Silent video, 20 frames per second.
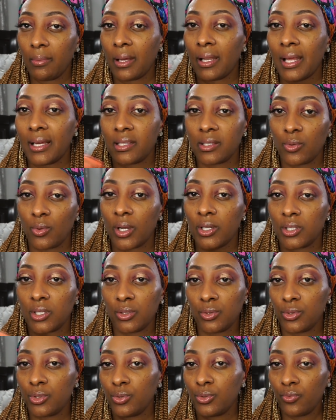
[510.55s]
I like to watch
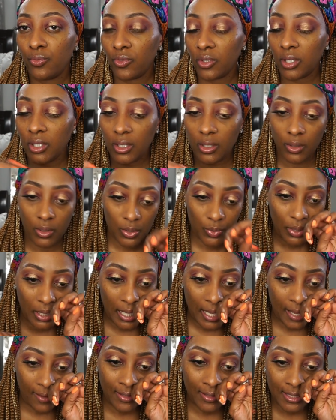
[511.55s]
YouTube videos when I
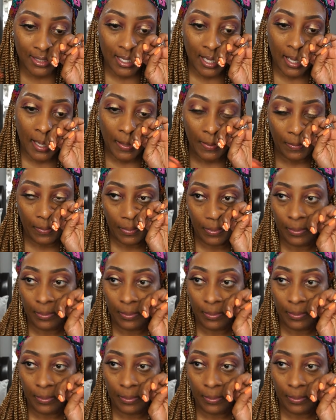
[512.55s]
have the time,